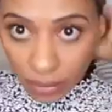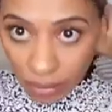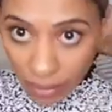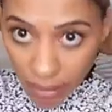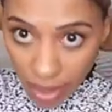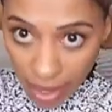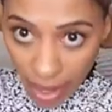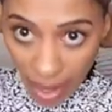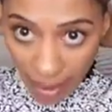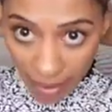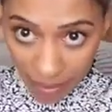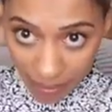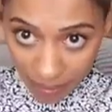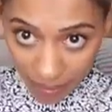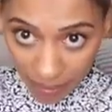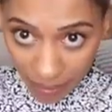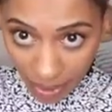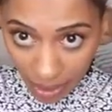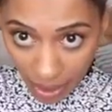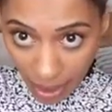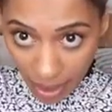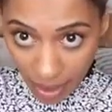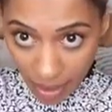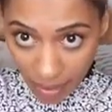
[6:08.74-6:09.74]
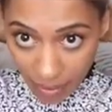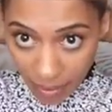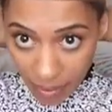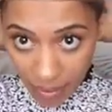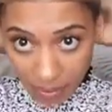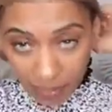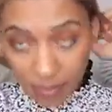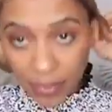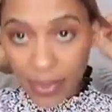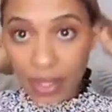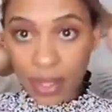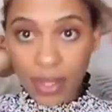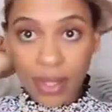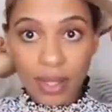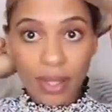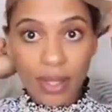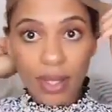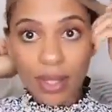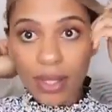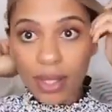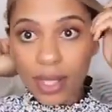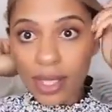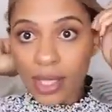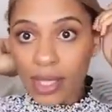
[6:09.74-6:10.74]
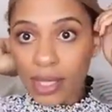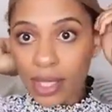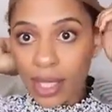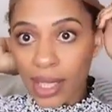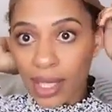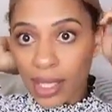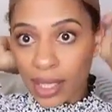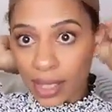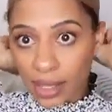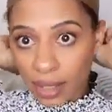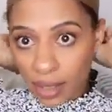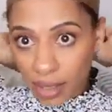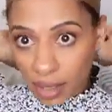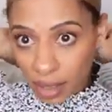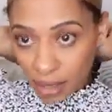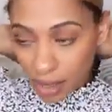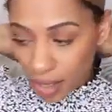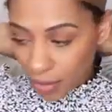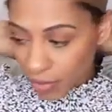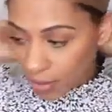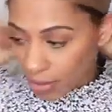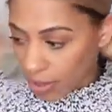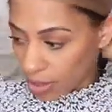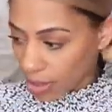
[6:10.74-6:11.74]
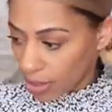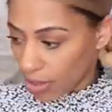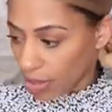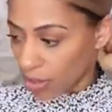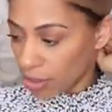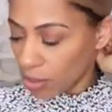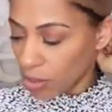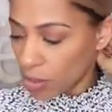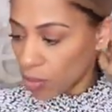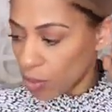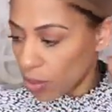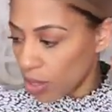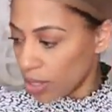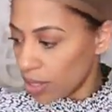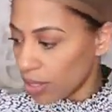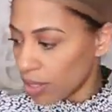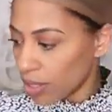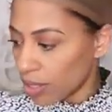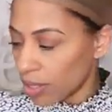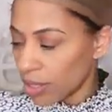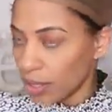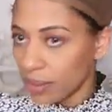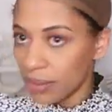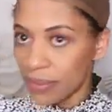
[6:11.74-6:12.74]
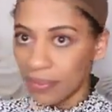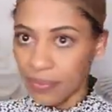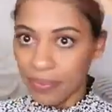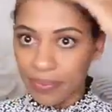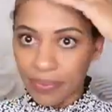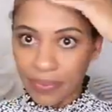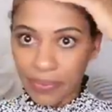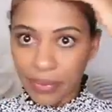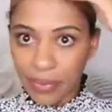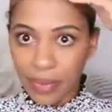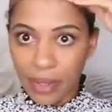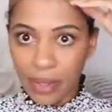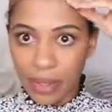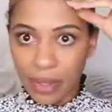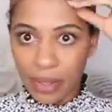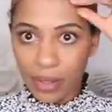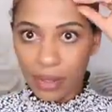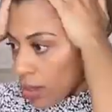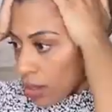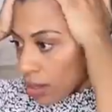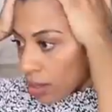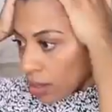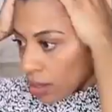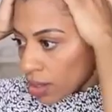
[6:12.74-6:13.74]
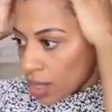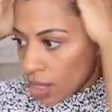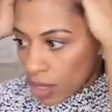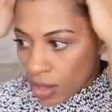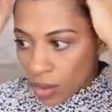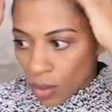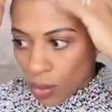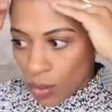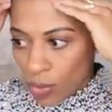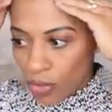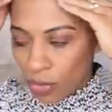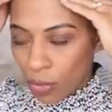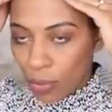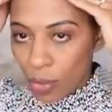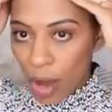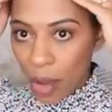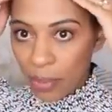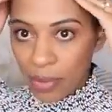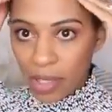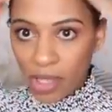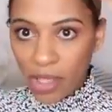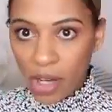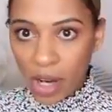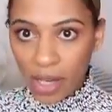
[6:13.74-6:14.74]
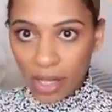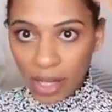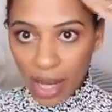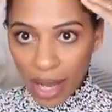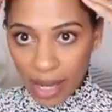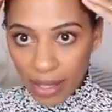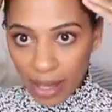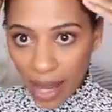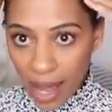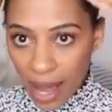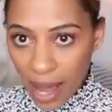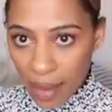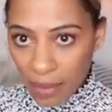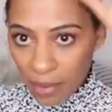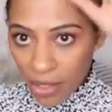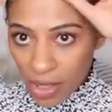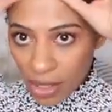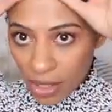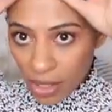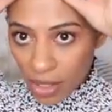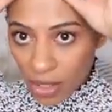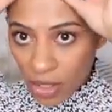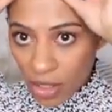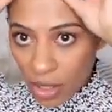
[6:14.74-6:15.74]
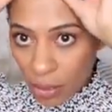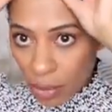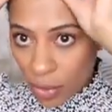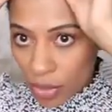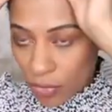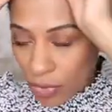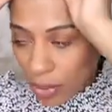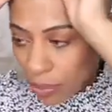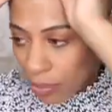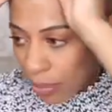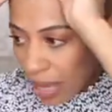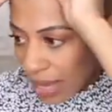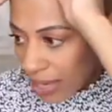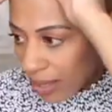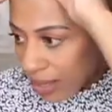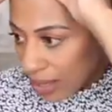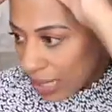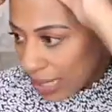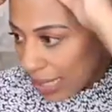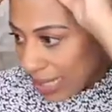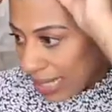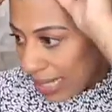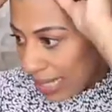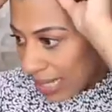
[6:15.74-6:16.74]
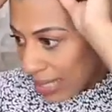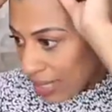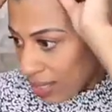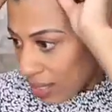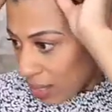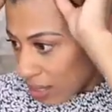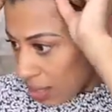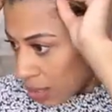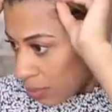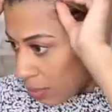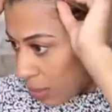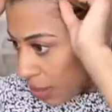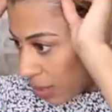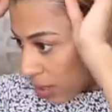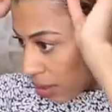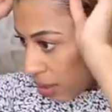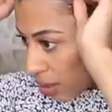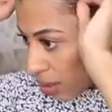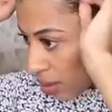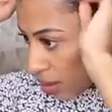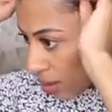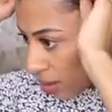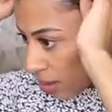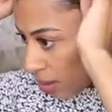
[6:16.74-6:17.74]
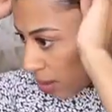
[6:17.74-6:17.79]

Yeah, okay. This color is definitely going to work. So we've popped it on, and I'm just going to move it back a little bit.